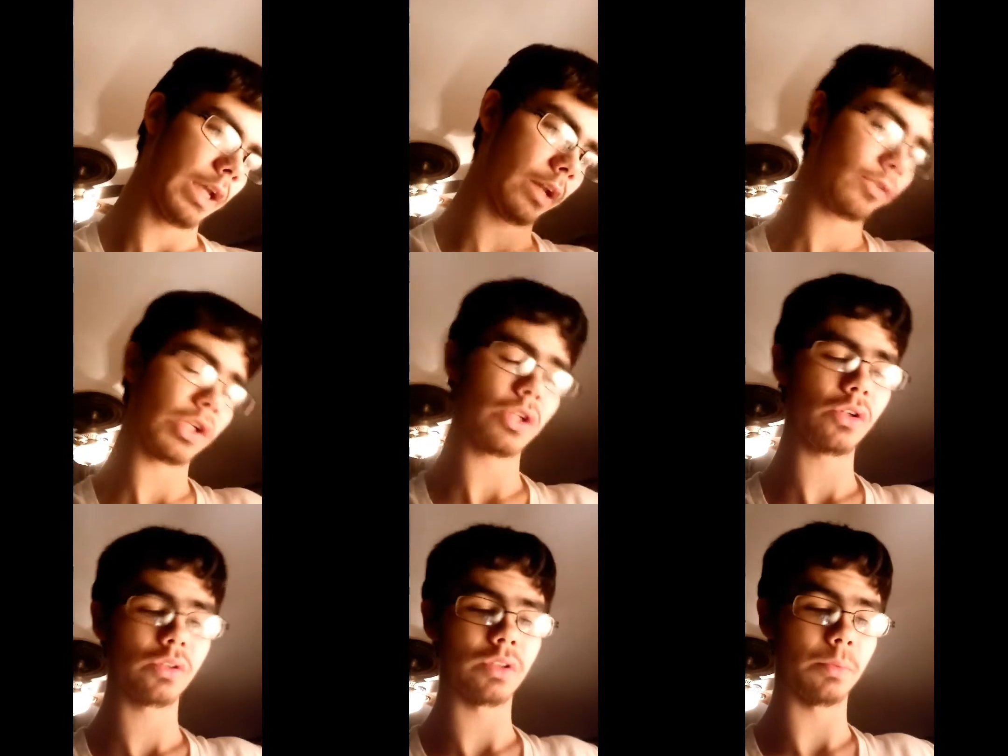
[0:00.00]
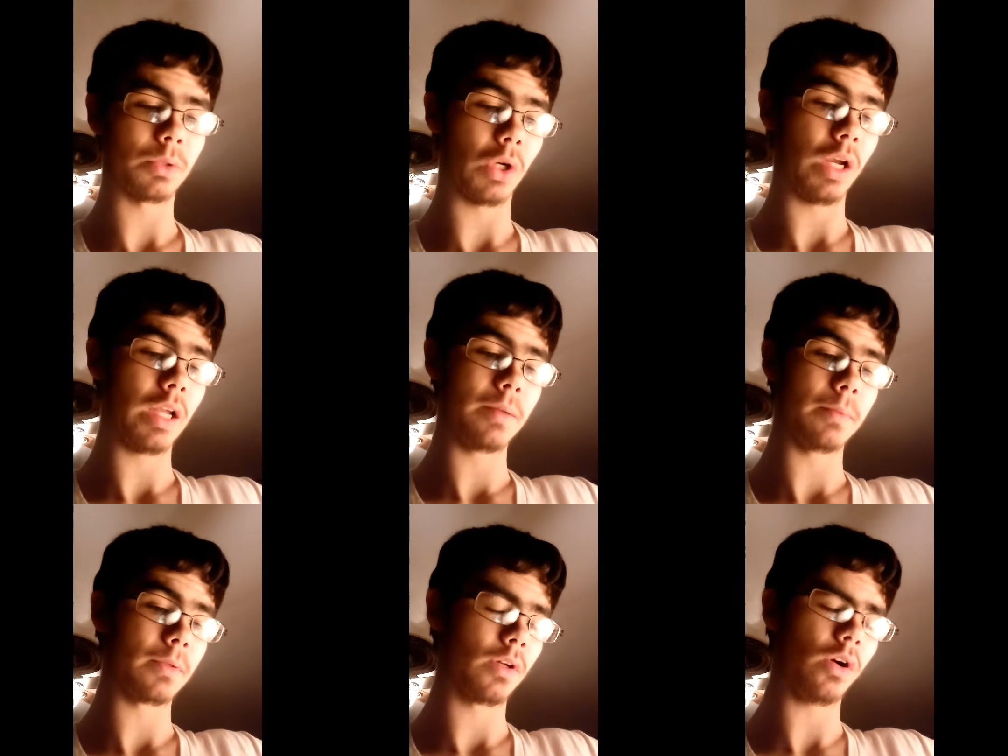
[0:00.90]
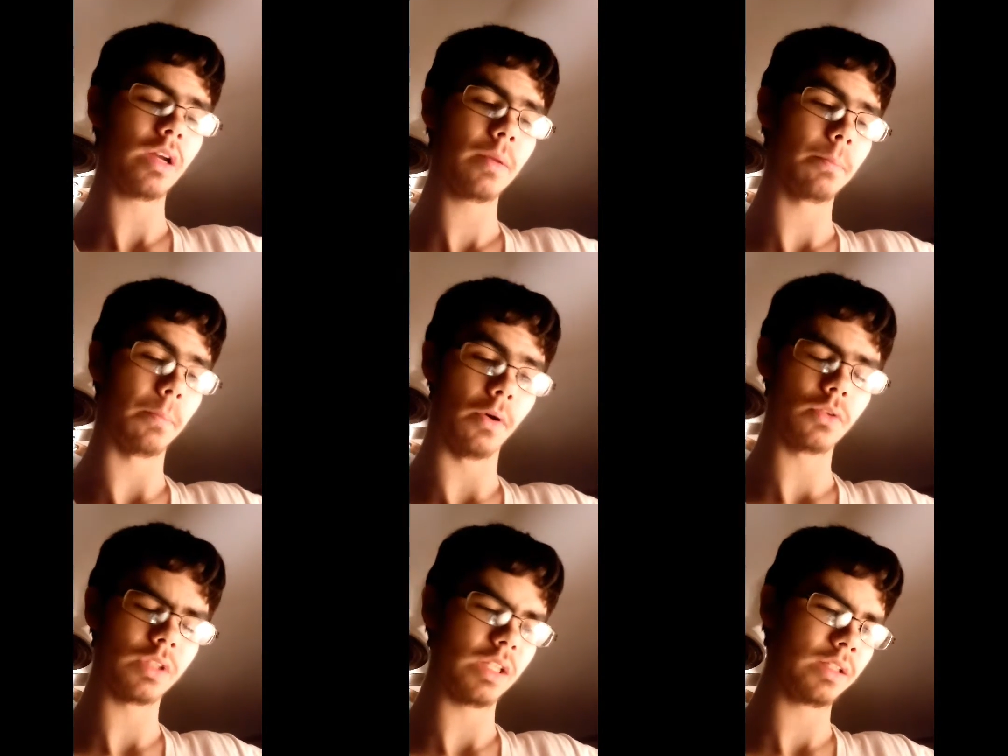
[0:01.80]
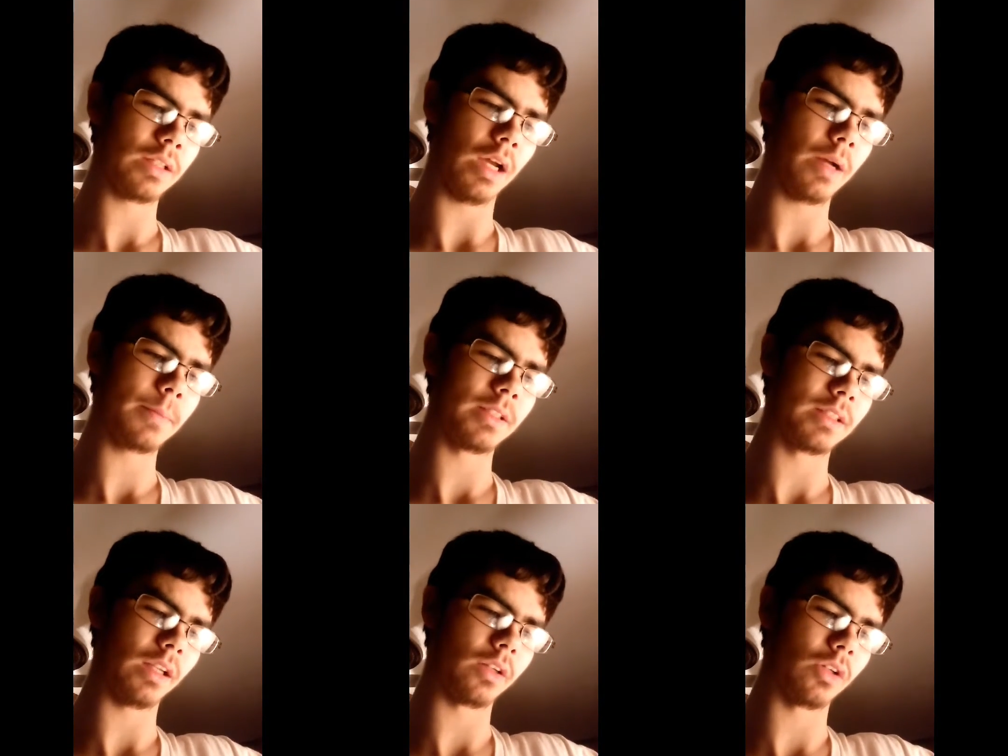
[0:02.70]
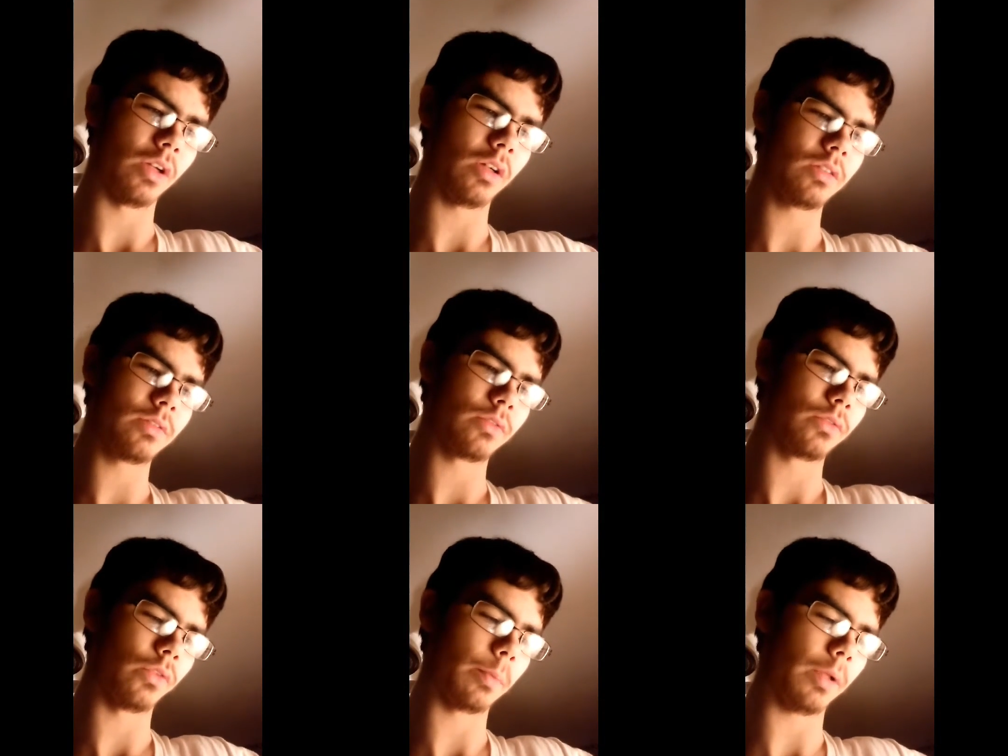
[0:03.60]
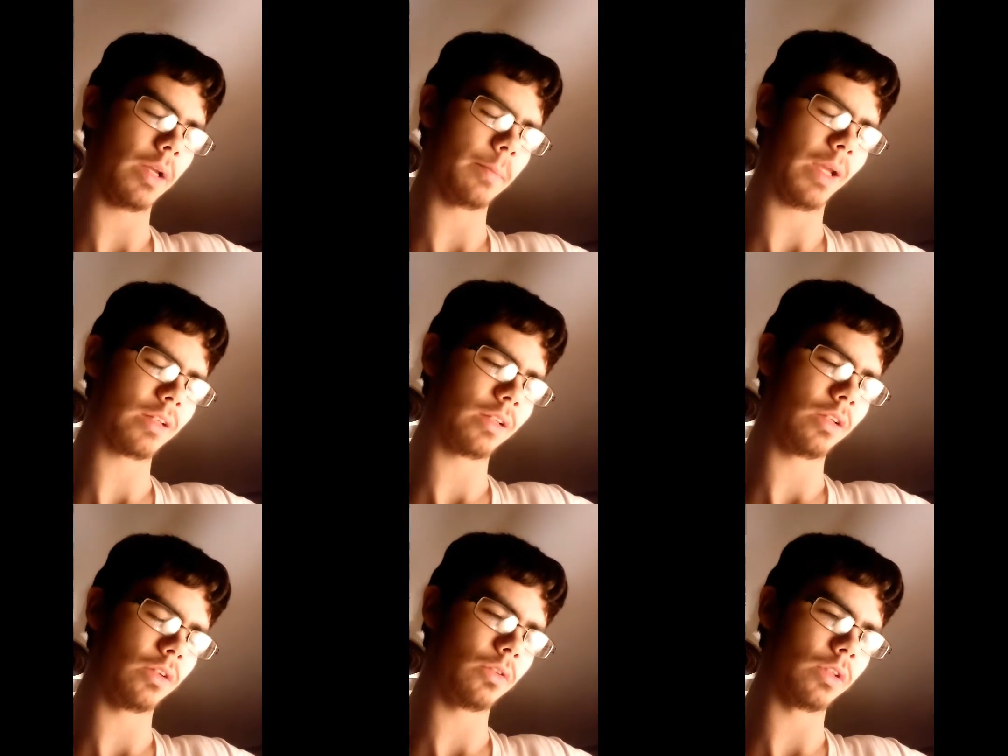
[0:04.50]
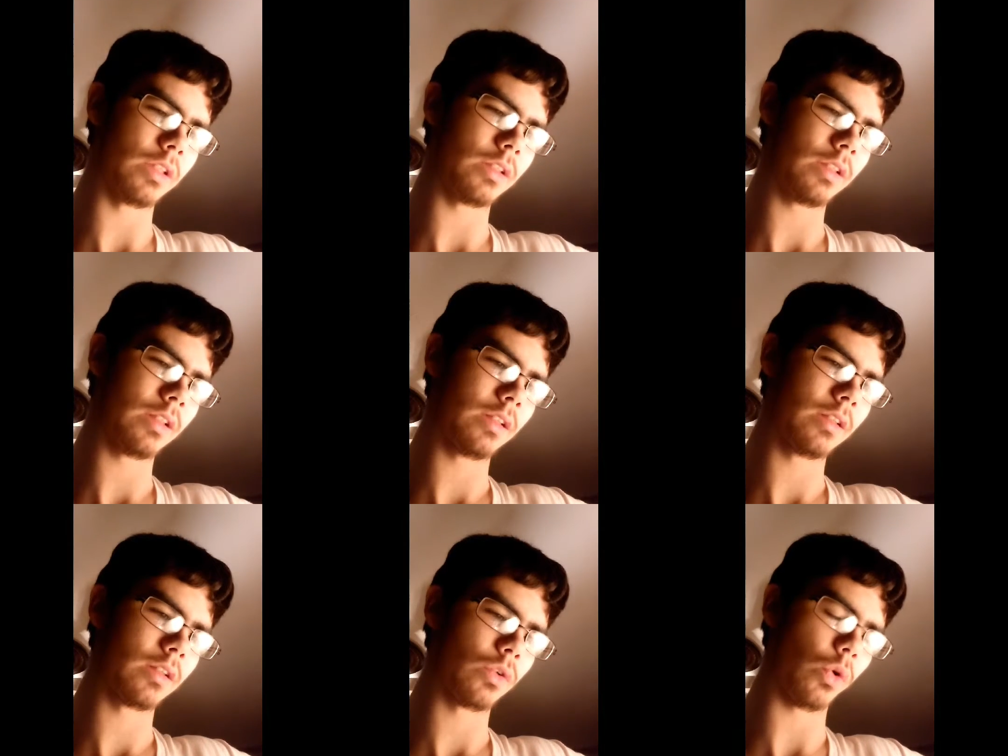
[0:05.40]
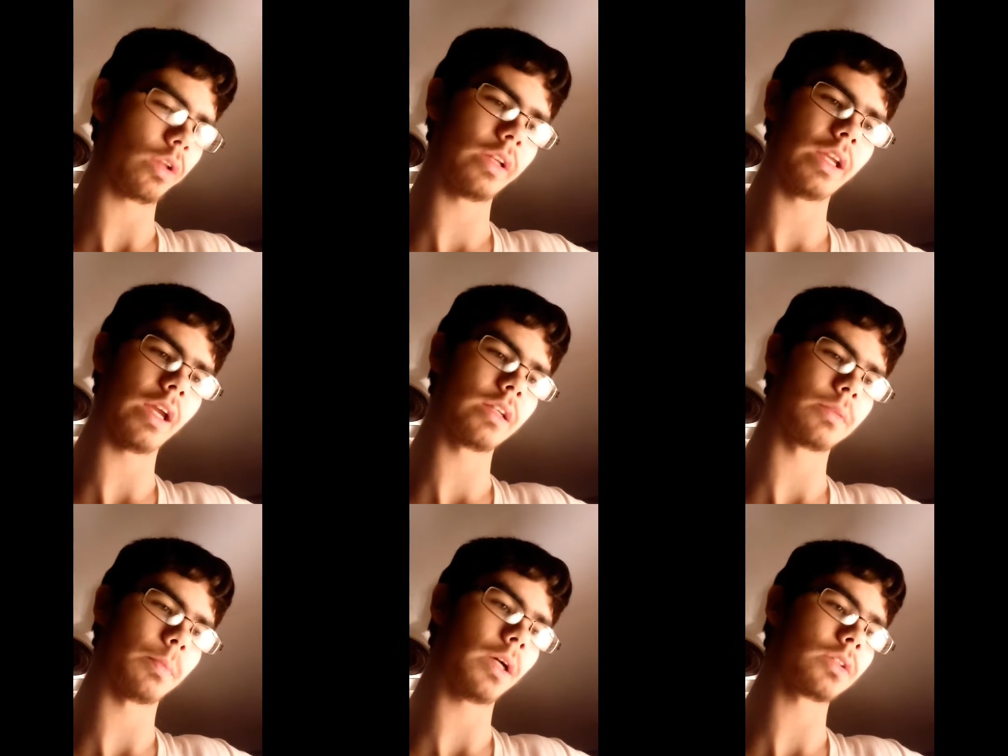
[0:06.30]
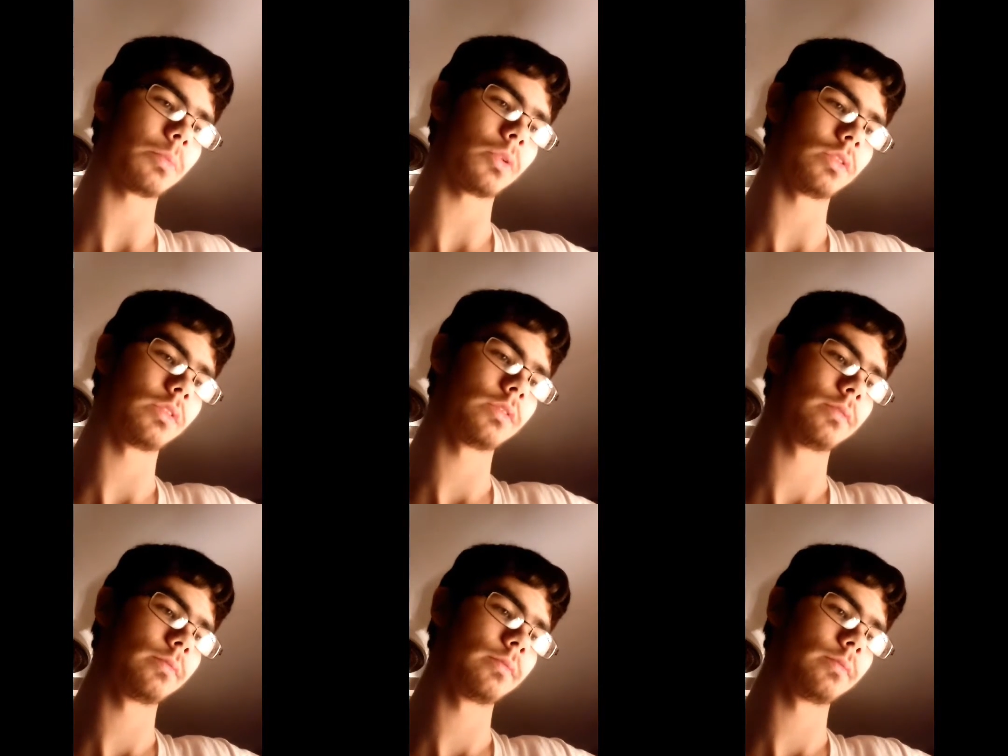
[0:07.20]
And if you do subscribe, go ahead and post it in the comments section. I'll reply back to you as quickly as possible.